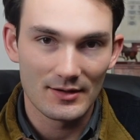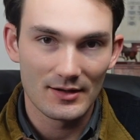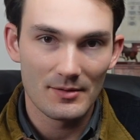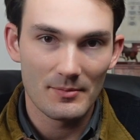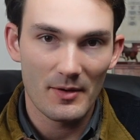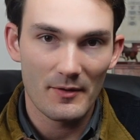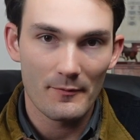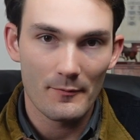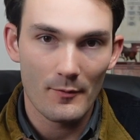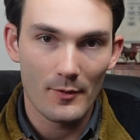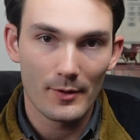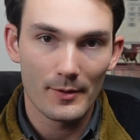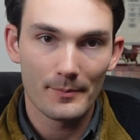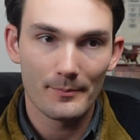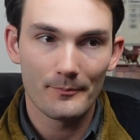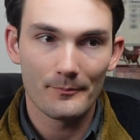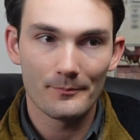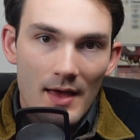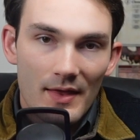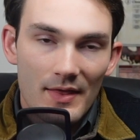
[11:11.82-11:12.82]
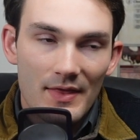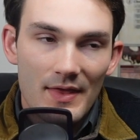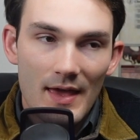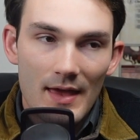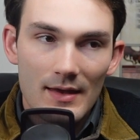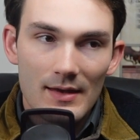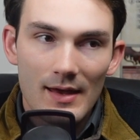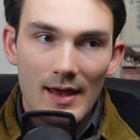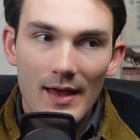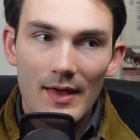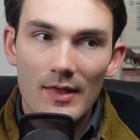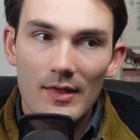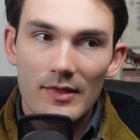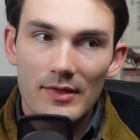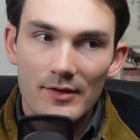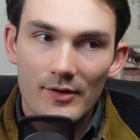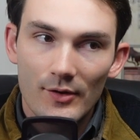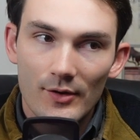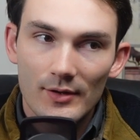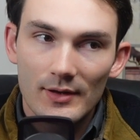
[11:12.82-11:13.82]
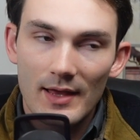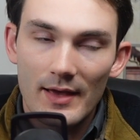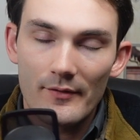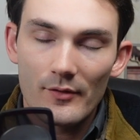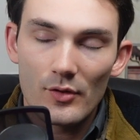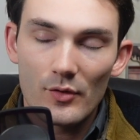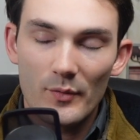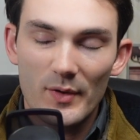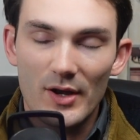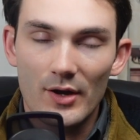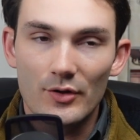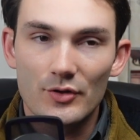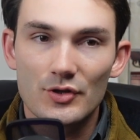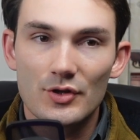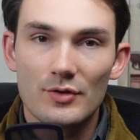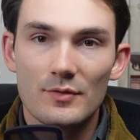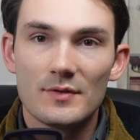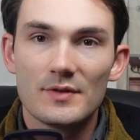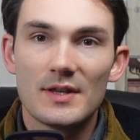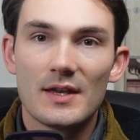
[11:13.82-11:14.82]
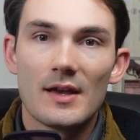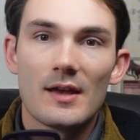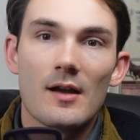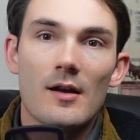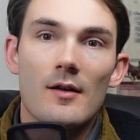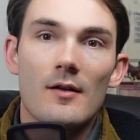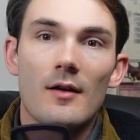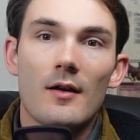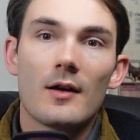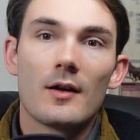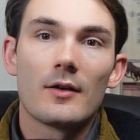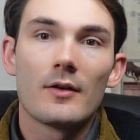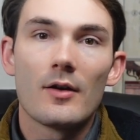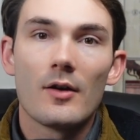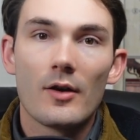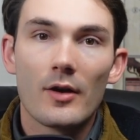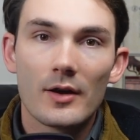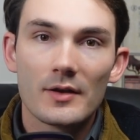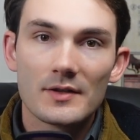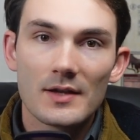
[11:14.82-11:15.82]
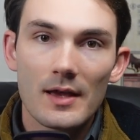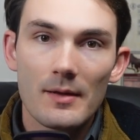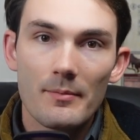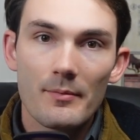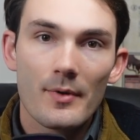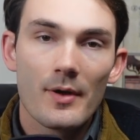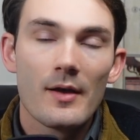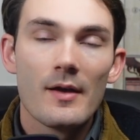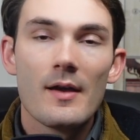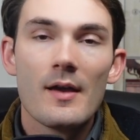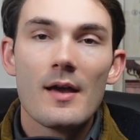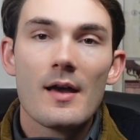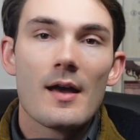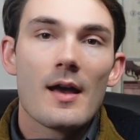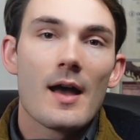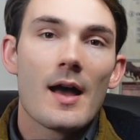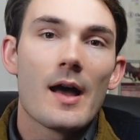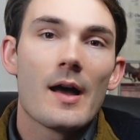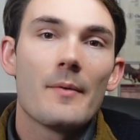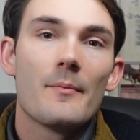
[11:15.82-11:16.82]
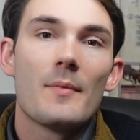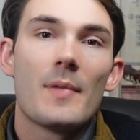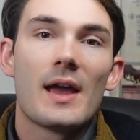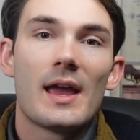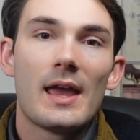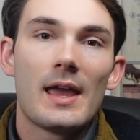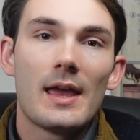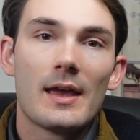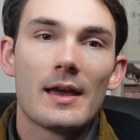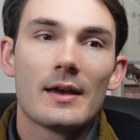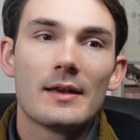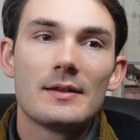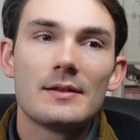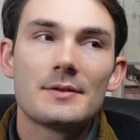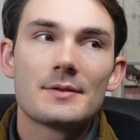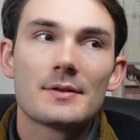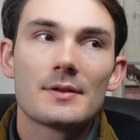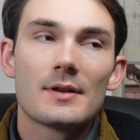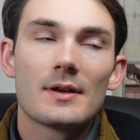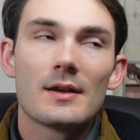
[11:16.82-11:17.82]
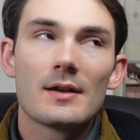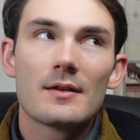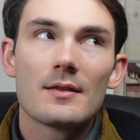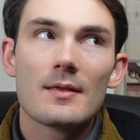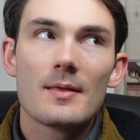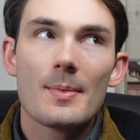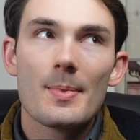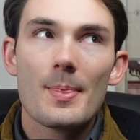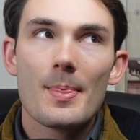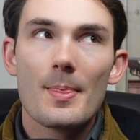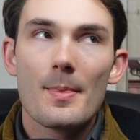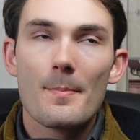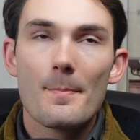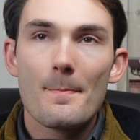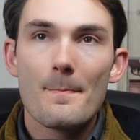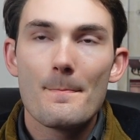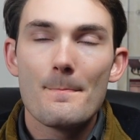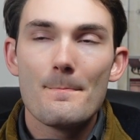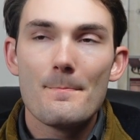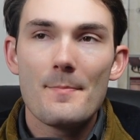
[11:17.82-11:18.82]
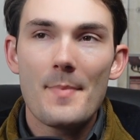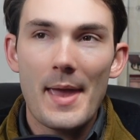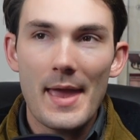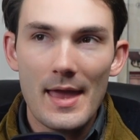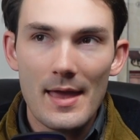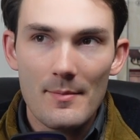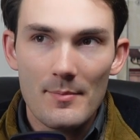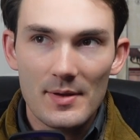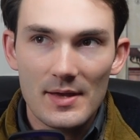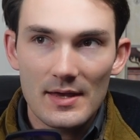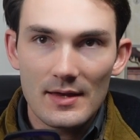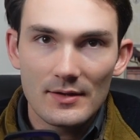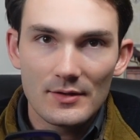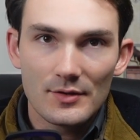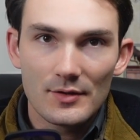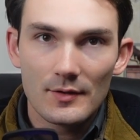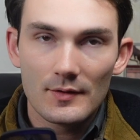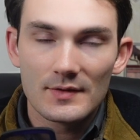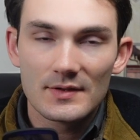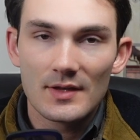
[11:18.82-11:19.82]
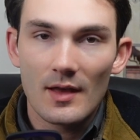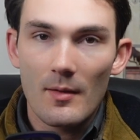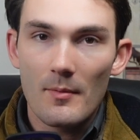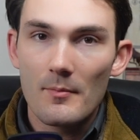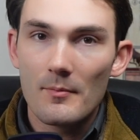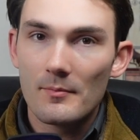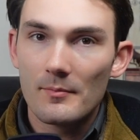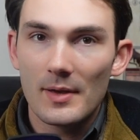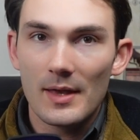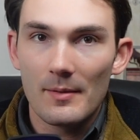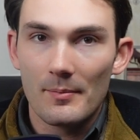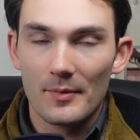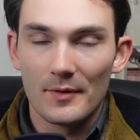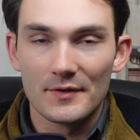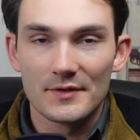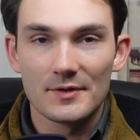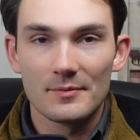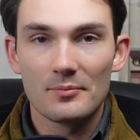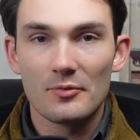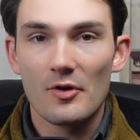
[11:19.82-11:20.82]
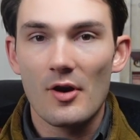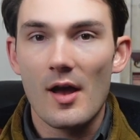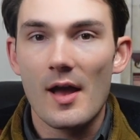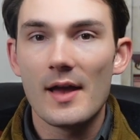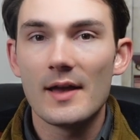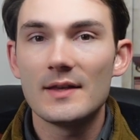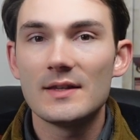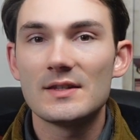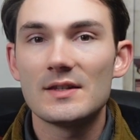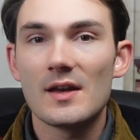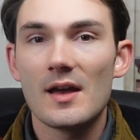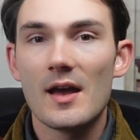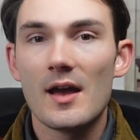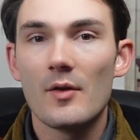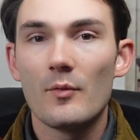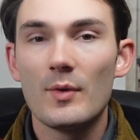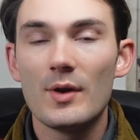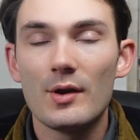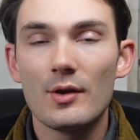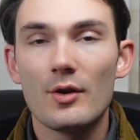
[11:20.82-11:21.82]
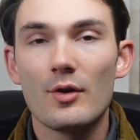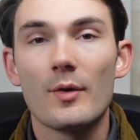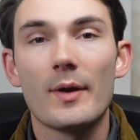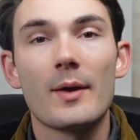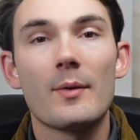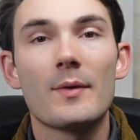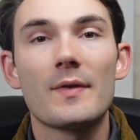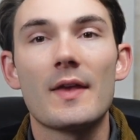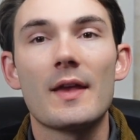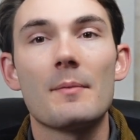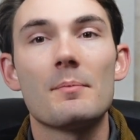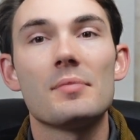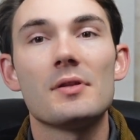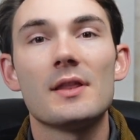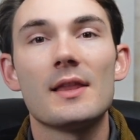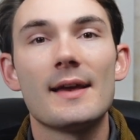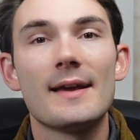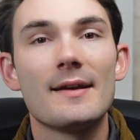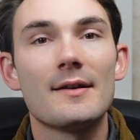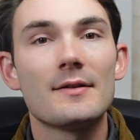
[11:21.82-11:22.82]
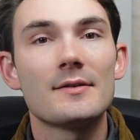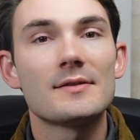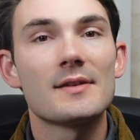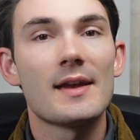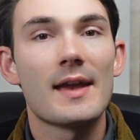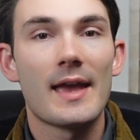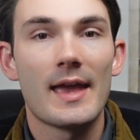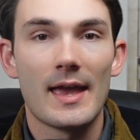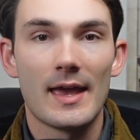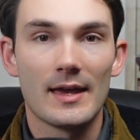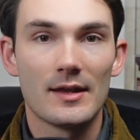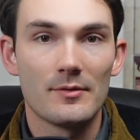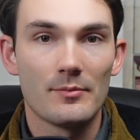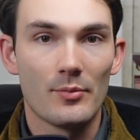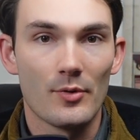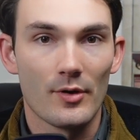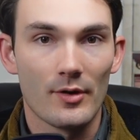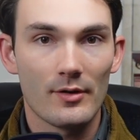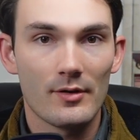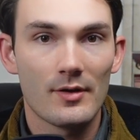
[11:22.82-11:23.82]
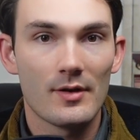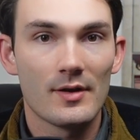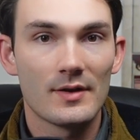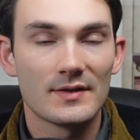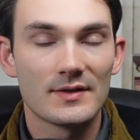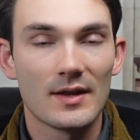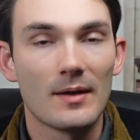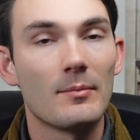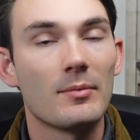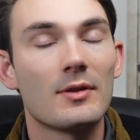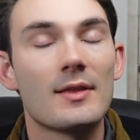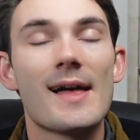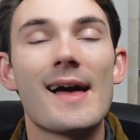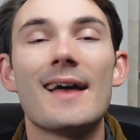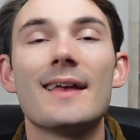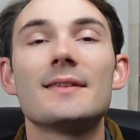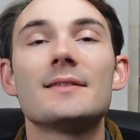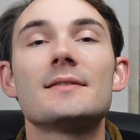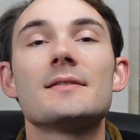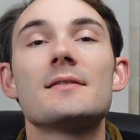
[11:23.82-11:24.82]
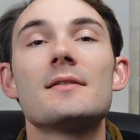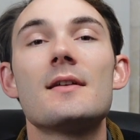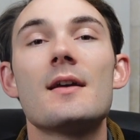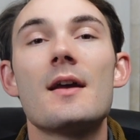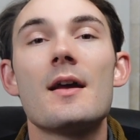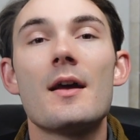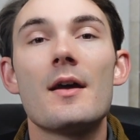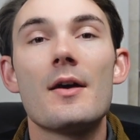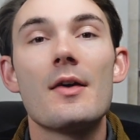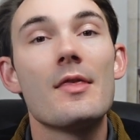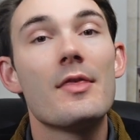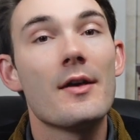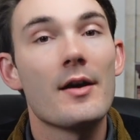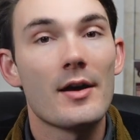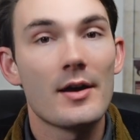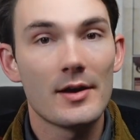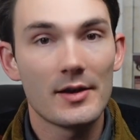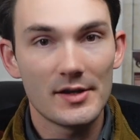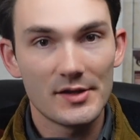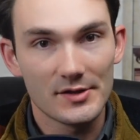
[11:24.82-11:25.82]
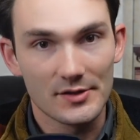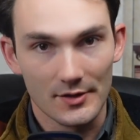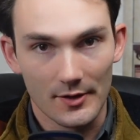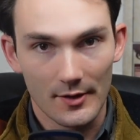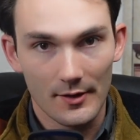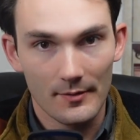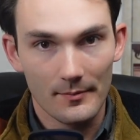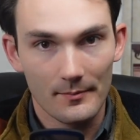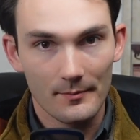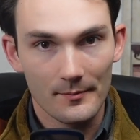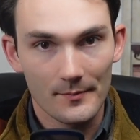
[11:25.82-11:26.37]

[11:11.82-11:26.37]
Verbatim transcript: is going to be for. Then at third level, we are choosing our archetype. Um, and maybe to some people's surprise, uh, we are going with a player's handbook subclass, the Hunter.